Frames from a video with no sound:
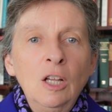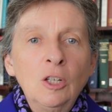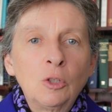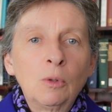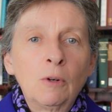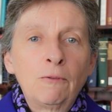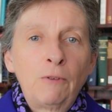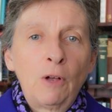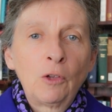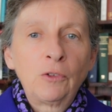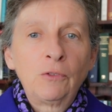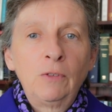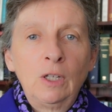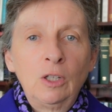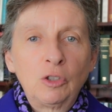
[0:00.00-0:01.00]
to a false
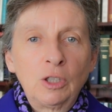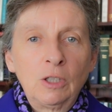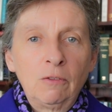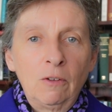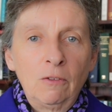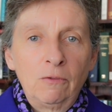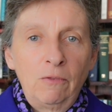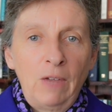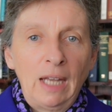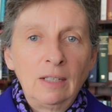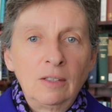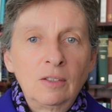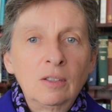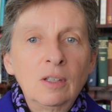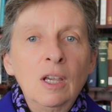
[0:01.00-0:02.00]
version of
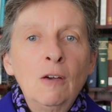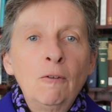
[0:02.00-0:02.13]
events